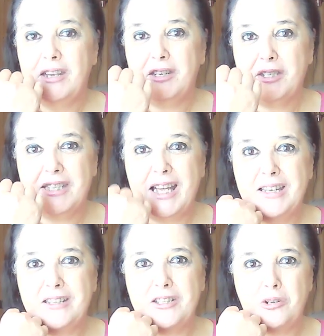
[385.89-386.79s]
You
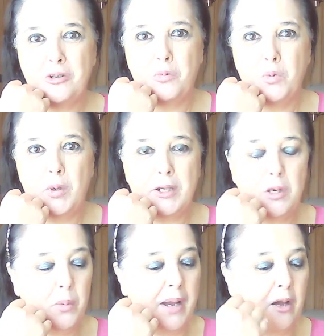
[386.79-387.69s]
started to work
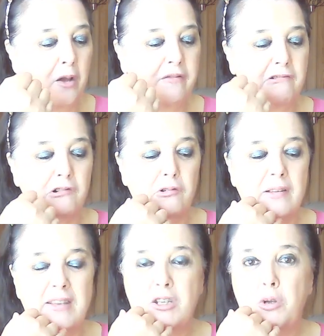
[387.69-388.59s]
your way over all
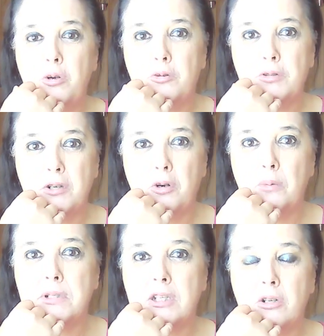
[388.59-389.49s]
these hurdles and
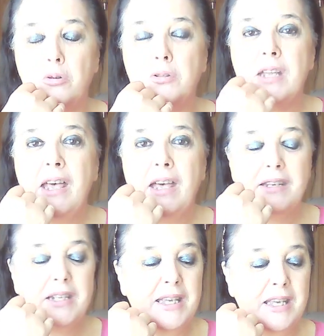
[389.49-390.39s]
obstacles
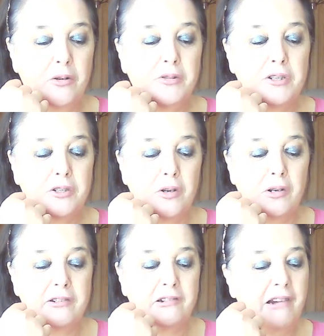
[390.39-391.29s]
to get onto
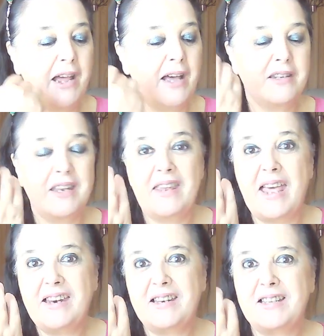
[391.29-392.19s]
solid ground. And
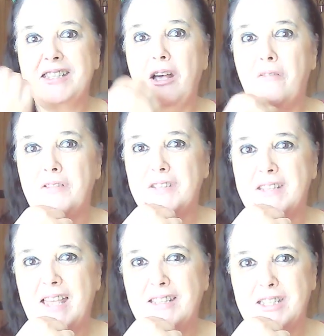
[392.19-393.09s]
that in itself is
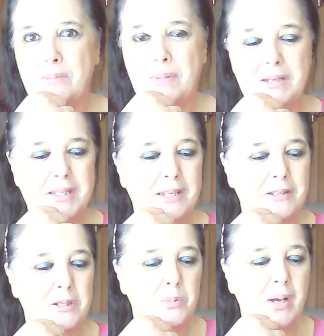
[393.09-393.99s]
that stability
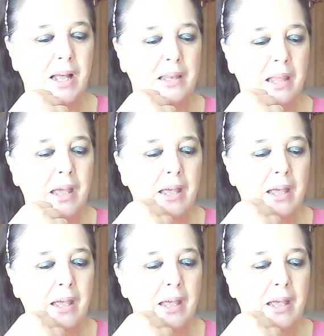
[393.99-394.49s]
as well.